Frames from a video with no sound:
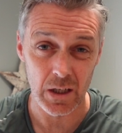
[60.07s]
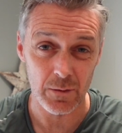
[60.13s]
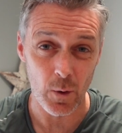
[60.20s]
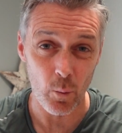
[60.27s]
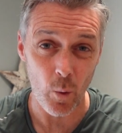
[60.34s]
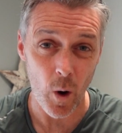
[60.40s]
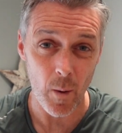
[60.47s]
kind of
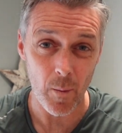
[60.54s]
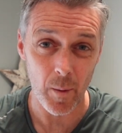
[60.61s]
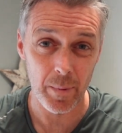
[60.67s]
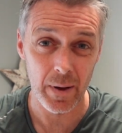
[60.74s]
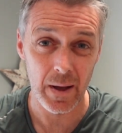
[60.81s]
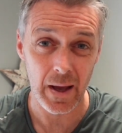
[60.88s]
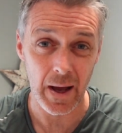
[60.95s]
a warm
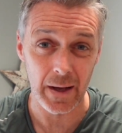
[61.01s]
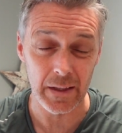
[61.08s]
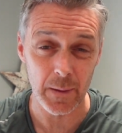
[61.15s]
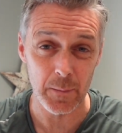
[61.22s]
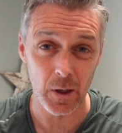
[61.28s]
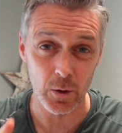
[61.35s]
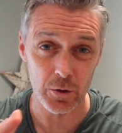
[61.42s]
up and
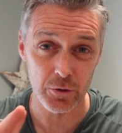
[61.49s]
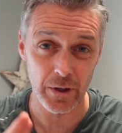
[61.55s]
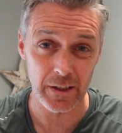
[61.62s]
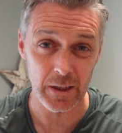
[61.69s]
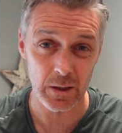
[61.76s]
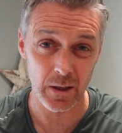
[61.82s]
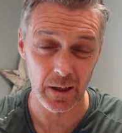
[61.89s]
then we go
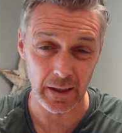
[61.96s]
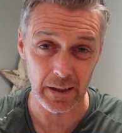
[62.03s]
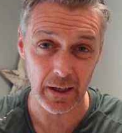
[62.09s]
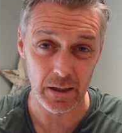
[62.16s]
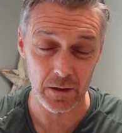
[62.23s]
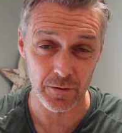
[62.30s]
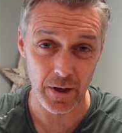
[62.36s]
straight into like an
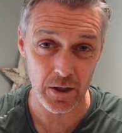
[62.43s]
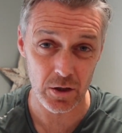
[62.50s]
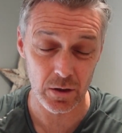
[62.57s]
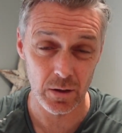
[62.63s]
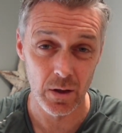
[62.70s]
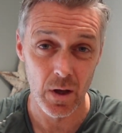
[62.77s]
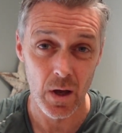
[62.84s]

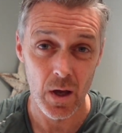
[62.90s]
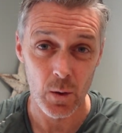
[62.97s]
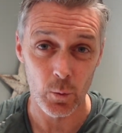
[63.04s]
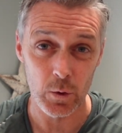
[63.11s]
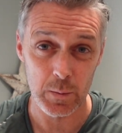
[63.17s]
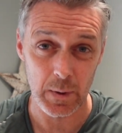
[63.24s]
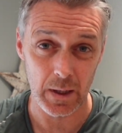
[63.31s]
activation.
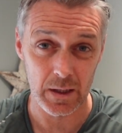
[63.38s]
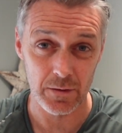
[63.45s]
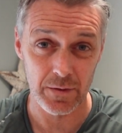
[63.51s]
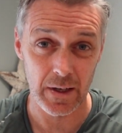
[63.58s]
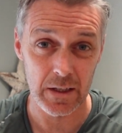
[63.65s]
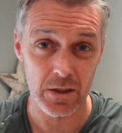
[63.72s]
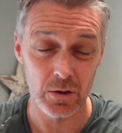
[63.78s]
Once we
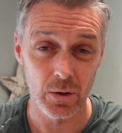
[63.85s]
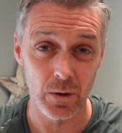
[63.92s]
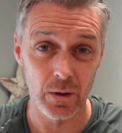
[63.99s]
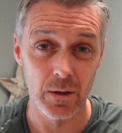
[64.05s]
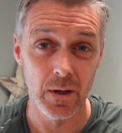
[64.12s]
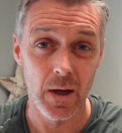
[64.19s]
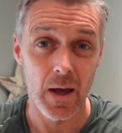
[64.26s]
activation
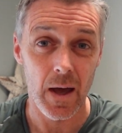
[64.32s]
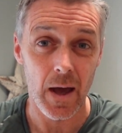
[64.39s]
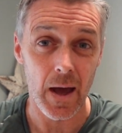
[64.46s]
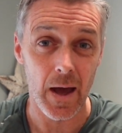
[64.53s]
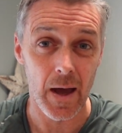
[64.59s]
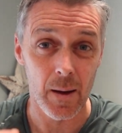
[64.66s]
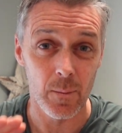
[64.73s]
done,
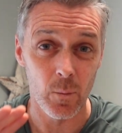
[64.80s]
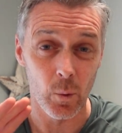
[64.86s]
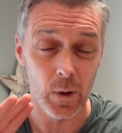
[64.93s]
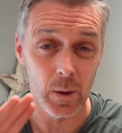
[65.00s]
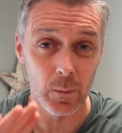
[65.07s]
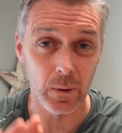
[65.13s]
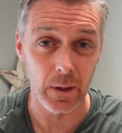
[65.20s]
um,
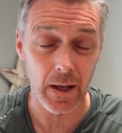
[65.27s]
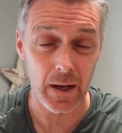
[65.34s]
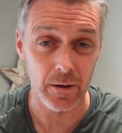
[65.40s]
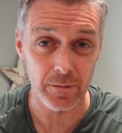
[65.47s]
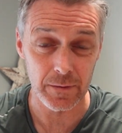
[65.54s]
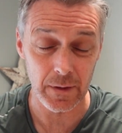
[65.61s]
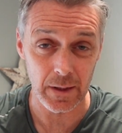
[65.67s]
we will
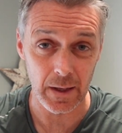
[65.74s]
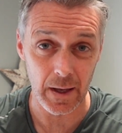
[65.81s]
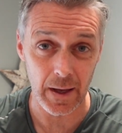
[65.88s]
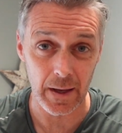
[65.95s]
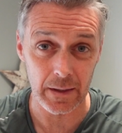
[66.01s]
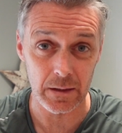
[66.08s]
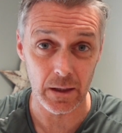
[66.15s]
have the
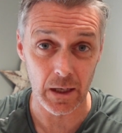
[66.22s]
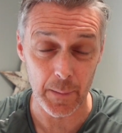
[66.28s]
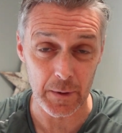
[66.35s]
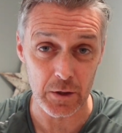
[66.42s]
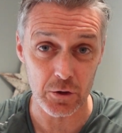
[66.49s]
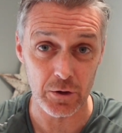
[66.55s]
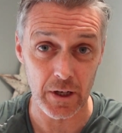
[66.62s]
uh,
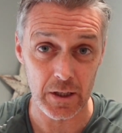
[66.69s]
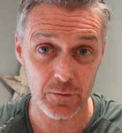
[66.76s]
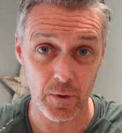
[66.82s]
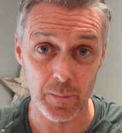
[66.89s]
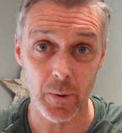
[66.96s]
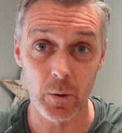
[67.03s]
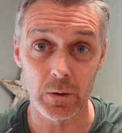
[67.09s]
dynamic stretch
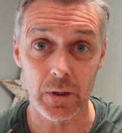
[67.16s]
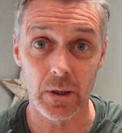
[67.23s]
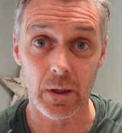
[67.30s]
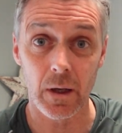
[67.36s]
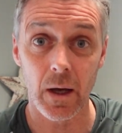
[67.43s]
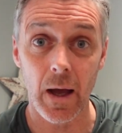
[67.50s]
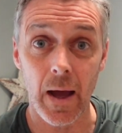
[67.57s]
for both the
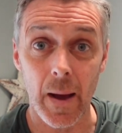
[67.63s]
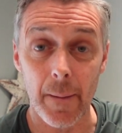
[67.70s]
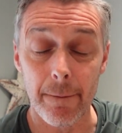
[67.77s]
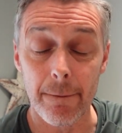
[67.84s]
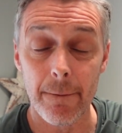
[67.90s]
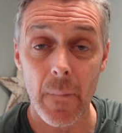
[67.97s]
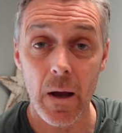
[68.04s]

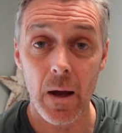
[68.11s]
um,